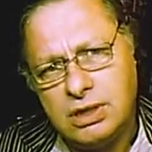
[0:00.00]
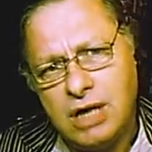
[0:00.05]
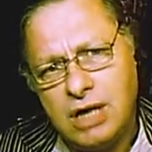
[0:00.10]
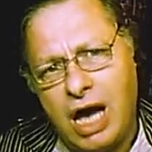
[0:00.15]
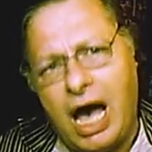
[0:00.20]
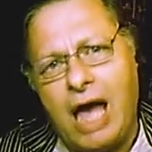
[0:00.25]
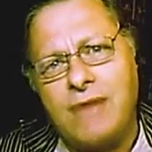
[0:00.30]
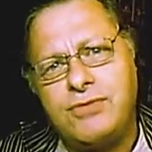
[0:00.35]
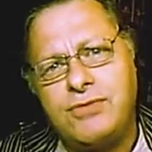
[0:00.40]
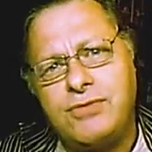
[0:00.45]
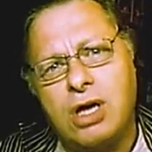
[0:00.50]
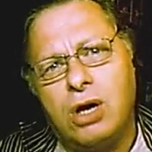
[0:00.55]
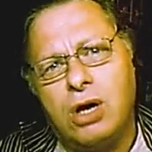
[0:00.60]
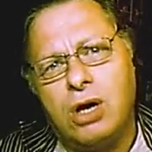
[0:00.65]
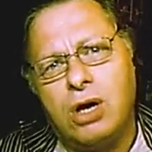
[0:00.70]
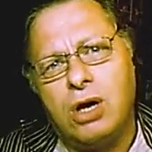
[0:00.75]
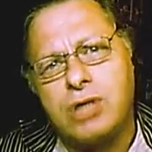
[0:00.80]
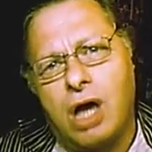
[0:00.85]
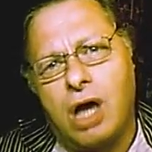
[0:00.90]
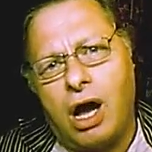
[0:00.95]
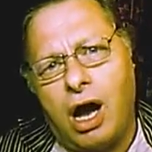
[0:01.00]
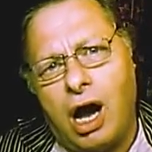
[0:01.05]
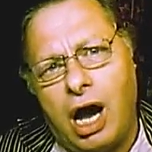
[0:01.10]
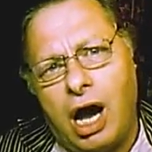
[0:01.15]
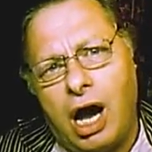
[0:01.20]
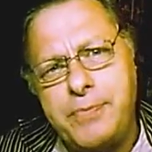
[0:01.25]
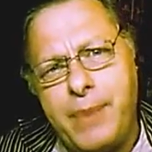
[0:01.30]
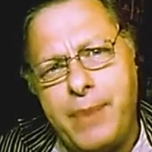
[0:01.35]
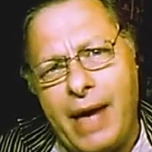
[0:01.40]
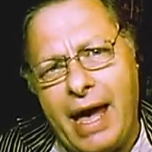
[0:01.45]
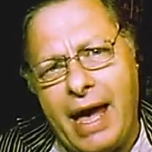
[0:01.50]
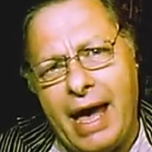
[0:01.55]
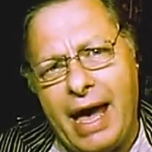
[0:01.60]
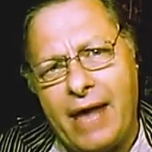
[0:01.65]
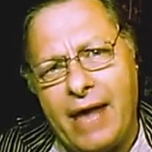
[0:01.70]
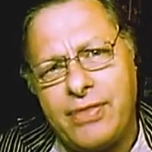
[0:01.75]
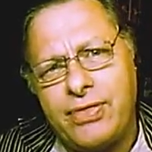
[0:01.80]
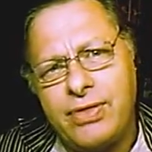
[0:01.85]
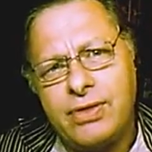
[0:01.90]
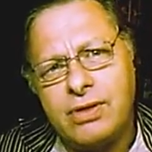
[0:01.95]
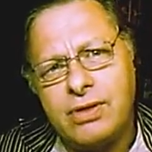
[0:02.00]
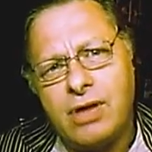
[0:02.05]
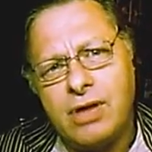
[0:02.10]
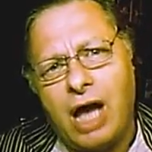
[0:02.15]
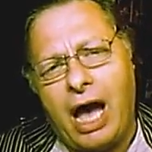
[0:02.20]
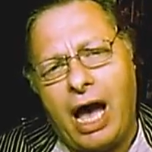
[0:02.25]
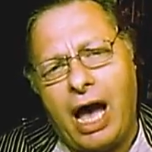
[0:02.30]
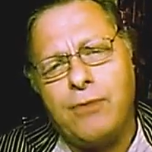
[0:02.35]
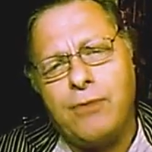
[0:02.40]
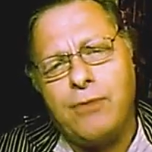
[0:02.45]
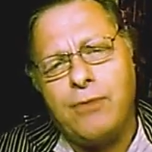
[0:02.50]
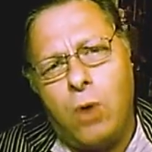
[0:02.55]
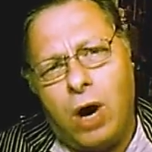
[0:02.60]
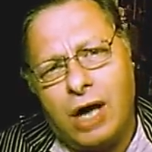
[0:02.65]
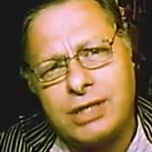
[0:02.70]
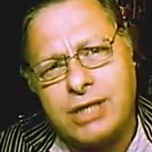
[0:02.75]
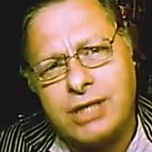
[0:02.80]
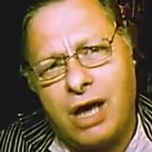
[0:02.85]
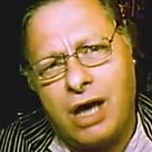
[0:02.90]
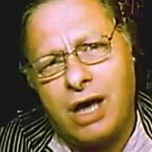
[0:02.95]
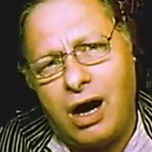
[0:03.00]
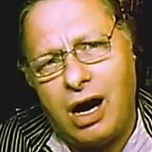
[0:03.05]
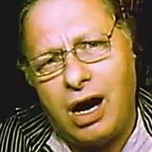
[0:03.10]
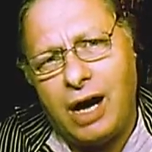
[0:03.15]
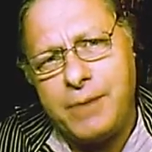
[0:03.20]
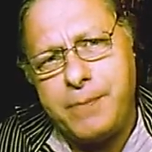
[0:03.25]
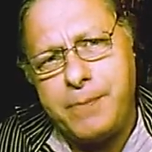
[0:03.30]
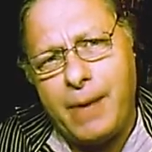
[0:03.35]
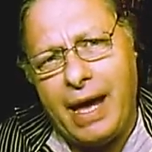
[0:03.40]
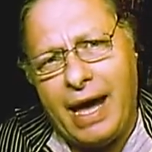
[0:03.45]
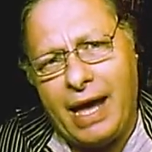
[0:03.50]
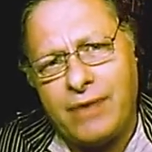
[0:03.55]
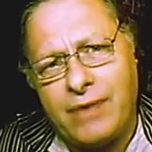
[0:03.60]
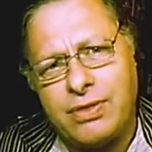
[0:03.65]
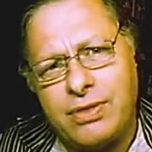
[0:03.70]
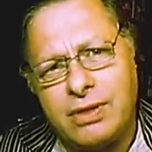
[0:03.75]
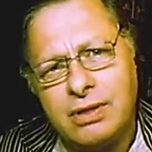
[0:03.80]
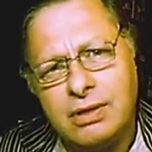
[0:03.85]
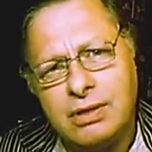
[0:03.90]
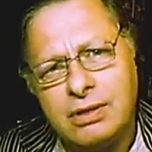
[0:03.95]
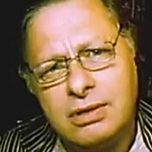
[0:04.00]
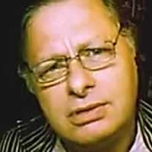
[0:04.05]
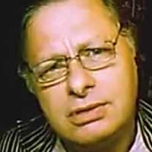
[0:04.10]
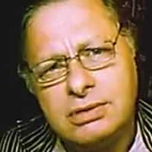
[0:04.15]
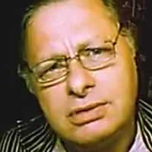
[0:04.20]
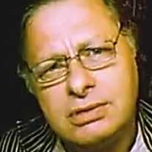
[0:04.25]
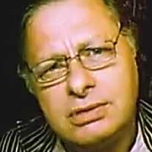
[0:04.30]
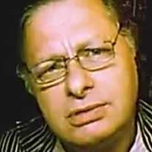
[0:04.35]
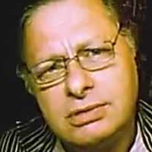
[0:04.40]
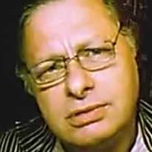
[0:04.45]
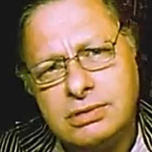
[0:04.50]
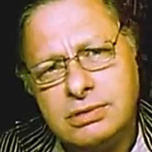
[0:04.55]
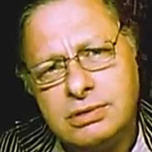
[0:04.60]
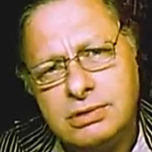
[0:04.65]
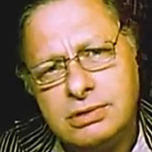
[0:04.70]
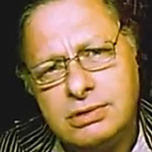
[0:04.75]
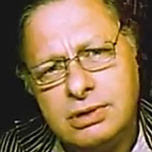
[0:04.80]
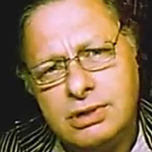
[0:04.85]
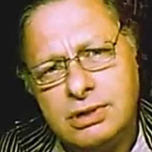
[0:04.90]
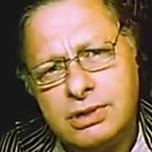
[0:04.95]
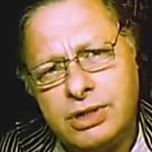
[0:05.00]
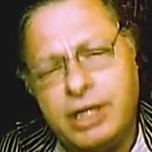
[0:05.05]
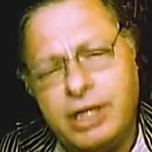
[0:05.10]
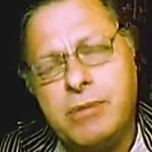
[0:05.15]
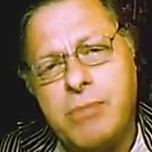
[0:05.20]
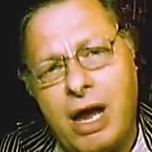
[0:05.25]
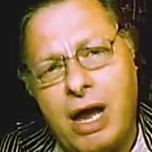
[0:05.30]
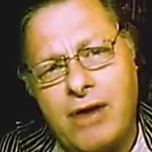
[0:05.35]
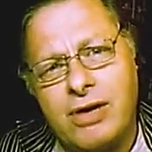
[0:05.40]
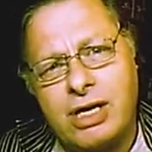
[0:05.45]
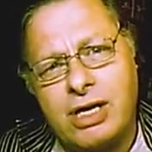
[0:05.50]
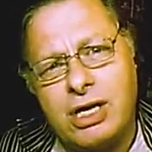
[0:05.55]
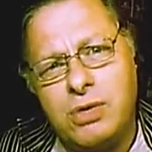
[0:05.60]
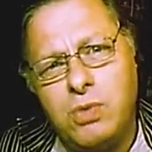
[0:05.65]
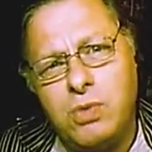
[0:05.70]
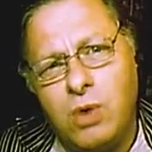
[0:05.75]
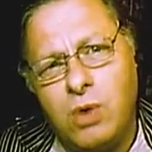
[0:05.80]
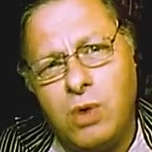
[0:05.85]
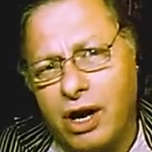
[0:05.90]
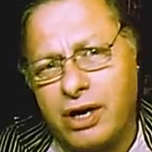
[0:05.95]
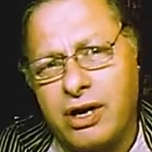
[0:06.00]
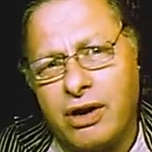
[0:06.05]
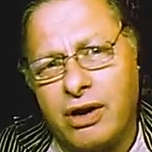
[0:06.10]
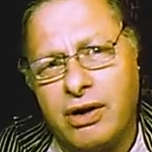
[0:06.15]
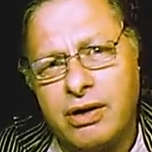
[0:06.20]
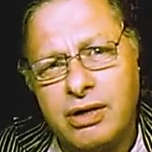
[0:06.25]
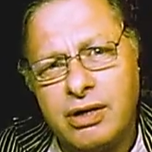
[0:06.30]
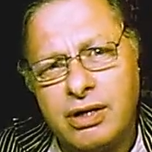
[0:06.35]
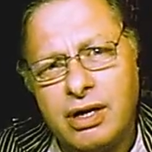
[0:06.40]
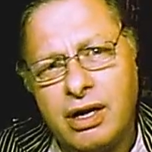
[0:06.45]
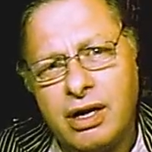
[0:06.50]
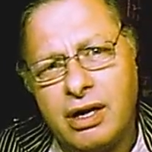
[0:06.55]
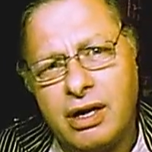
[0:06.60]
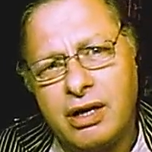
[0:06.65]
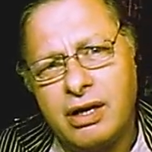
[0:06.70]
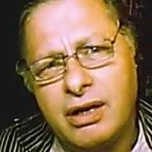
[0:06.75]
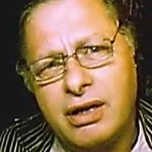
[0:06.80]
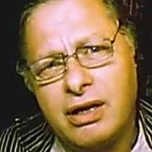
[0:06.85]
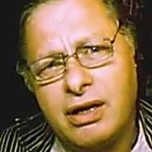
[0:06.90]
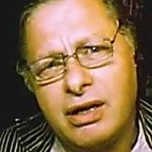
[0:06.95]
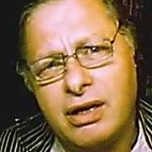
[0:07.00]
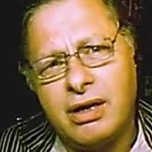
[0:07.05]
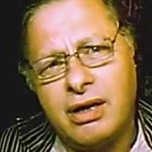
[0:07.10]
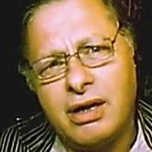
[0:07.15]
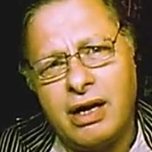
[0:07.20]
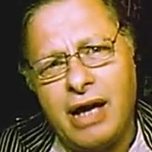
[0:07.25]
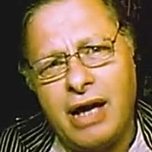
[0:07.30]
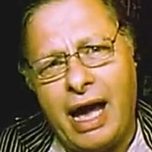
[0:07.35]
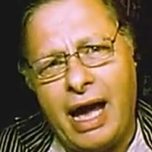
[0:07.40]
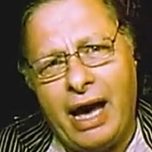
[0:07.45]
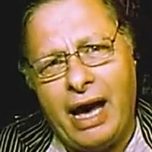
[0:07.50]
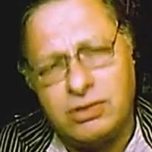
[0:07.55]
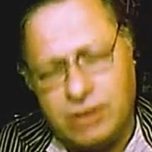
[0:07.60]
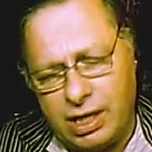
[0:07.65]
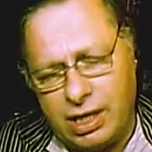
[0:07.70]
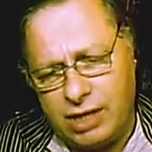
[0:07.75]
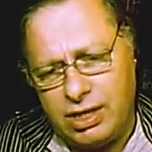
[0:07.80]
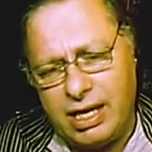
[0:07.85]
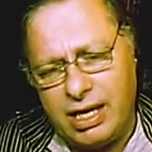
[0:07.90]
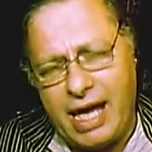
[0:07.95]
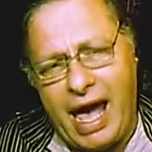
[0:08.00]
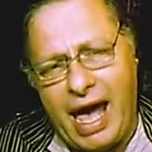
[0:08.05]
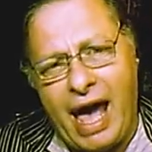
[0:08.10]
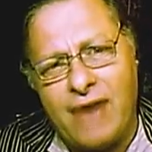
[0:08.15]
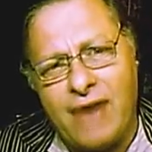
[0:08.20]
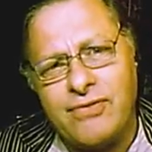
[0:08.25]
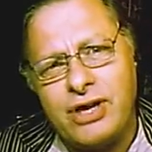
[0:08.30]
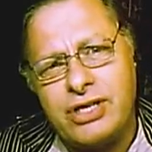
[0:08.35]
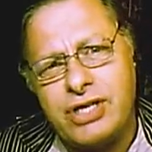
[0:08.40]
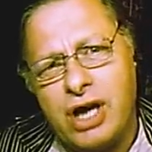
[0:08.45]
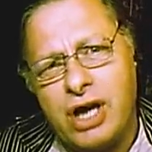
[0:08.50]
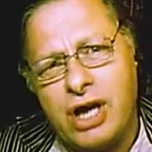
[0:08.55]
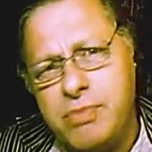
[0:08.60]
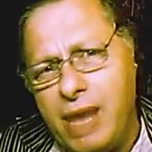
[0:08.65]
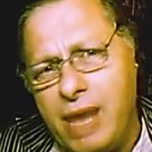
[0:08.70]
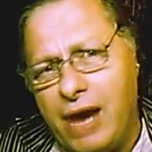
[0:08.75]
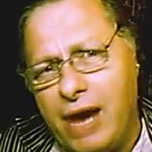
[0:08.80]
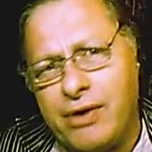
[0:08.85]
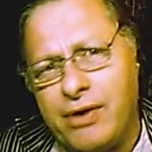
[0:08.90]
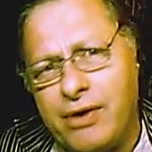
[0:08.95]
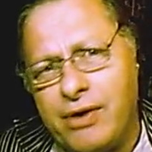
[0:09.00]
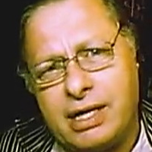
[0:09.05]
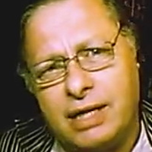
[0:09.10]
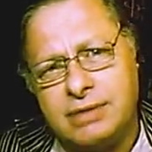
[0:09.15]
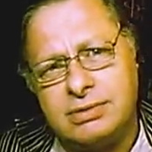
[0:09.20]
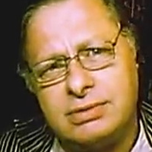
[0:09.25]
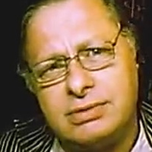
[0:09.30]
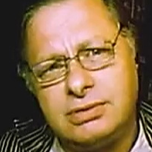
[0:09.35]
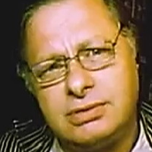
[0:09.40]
I chose the hard path. I've walked the hard path. The American worker out there, the average American,